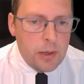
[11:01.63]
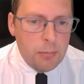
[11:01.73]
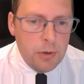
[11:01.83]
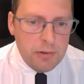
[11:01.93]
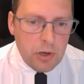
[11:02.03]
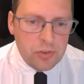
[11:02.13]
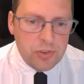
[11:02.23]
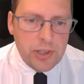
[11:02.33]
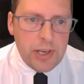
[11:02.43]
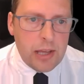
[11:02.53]
Moving on
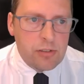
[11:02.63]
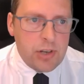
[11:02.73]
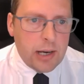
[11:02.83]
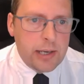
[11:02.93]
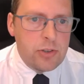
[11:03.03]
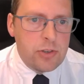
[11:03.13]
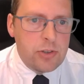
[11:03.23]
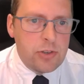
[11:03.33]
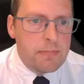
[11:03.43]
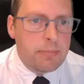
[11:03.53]
to the next challenge,
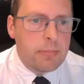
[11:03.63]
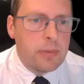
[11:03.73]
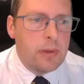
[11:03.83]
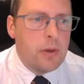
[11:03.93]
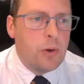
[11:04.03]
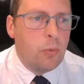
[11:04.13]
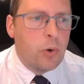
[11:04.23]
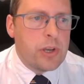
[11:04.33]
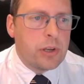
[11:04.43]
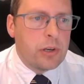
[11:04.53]

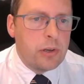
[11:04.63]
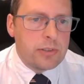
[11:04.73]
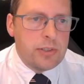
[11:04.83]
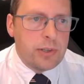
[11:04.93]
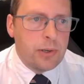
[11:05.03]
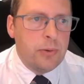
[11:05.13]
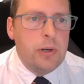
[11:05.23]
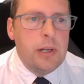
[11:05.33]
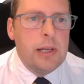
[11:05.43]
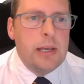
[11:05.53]
what you could look to do
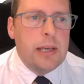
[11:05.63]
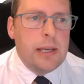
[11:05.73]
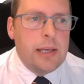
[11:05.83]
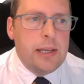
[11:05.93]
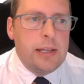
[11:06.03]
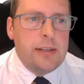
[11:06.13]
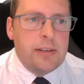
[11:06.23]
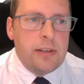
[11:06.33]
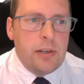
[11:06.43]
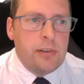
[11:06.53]
is
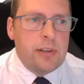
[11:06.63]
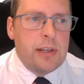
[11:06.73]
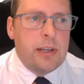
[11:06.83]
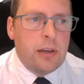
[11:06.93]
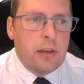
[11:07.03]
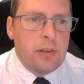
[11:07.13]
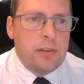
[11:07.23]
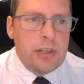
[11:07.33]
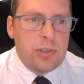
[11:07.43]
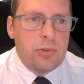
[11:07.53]
using
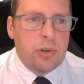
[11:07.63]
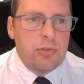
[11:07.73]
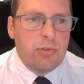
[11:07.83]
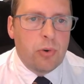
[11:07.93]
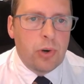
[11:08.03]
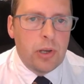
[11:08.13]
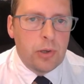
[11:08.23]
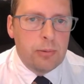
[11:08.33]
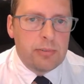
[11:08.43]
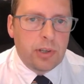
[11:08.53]
conditional controlled
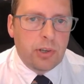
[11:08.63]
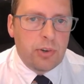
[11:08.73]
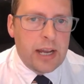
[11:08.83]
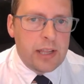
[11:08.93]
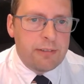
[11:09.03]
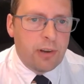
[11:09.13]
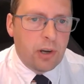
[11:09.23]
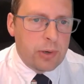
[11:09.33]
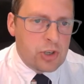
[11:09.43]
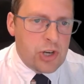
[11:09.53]
loops to create the
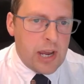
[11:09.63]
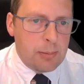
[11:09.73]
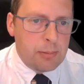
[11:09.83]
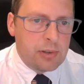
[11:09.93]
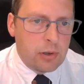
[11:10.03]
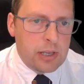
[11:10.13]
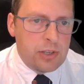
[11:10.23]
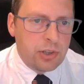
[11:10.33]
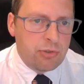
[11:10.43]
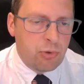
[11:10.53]
following shape. So looking
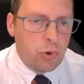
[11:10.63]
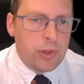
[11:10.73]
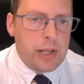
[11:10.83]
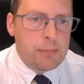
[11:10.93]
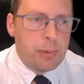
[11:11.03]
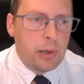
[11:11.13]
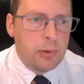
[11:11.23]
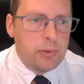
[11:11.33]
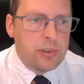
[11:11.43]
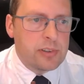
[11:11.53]
to draw these
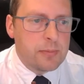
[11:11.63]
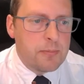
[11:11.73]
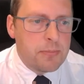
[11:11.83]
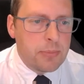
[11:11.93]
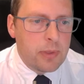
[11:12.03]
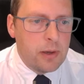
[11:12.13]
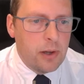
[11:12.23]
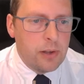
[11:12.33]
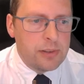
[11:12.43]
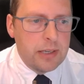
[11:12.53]
balloons.
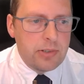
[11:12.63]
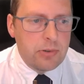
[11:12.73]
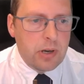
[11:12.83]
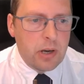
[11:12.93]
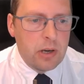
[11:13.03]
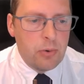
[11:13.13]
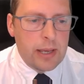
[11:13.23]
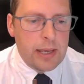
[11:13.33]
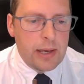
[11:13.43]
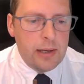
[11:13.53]
There's a little clue
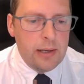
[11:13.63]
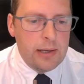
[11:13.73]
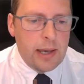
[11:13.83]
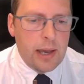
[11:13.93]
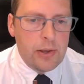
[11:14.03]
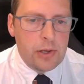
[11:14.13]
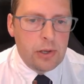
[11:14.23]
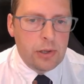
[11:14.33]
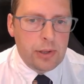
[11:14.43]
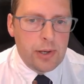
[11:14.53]
here how you
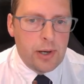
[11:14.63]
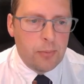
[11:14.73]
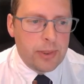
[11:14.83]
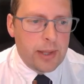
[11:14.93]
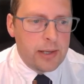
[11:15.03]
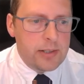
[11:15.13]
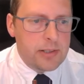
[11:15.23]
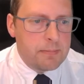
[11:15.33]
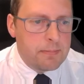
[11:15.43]
can start with that.